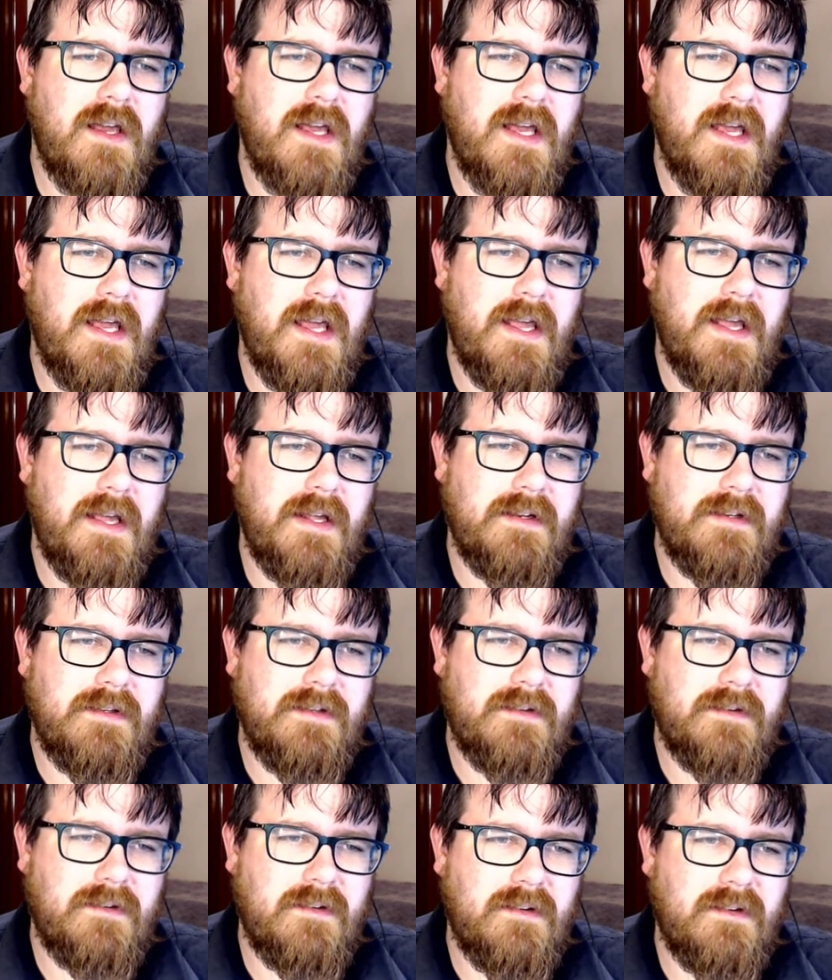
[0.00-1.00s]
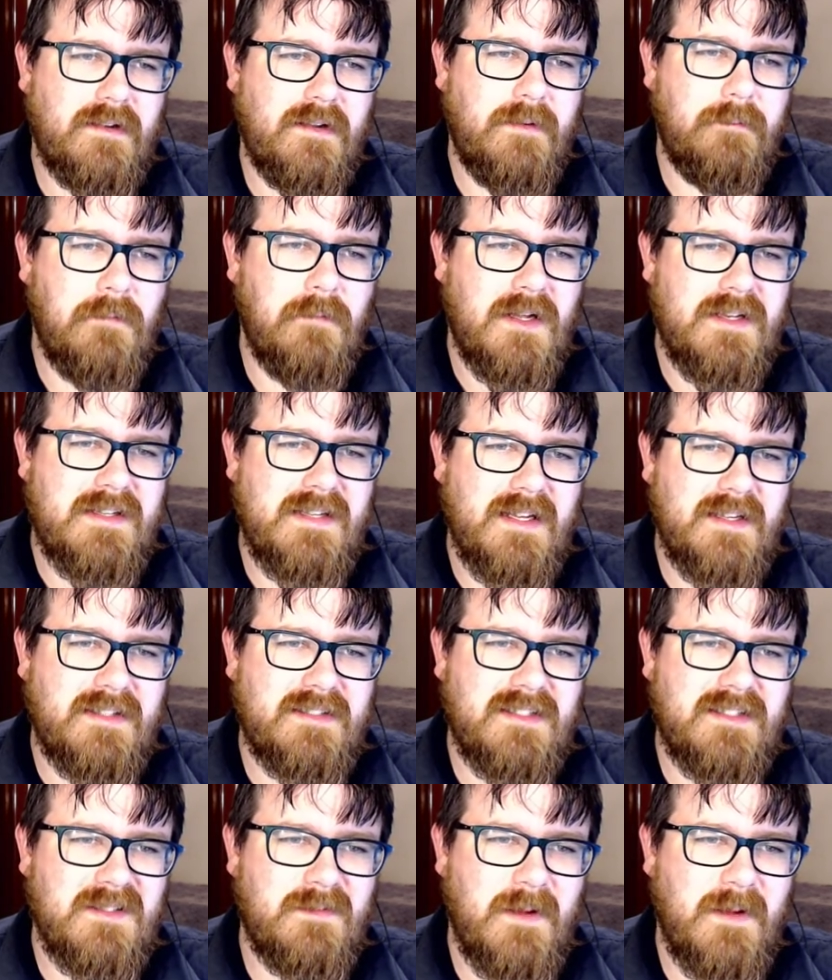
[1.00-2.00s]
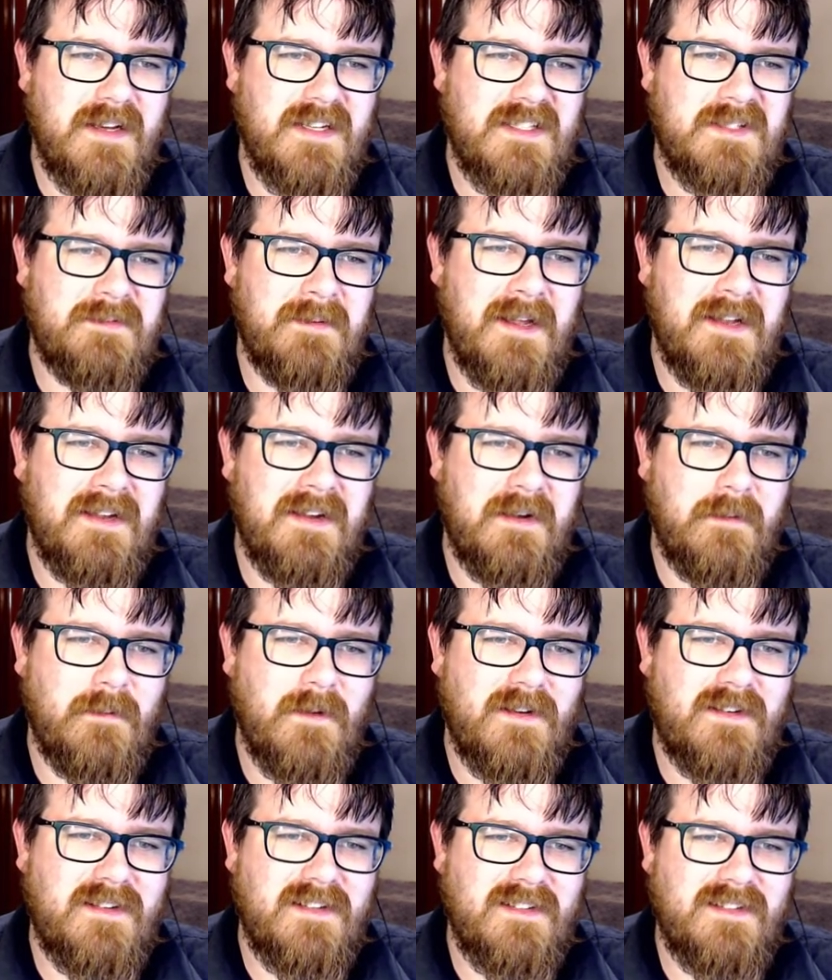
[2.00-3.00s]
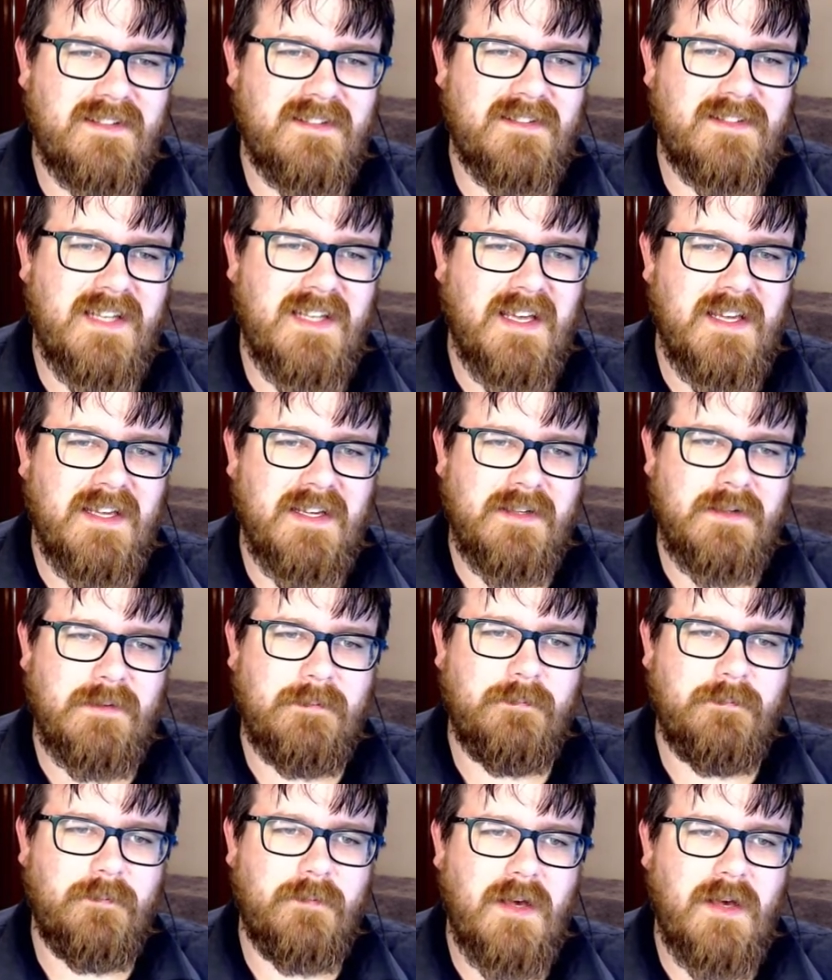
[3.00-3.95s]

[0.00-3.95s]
And my text has been expanded a bit to say,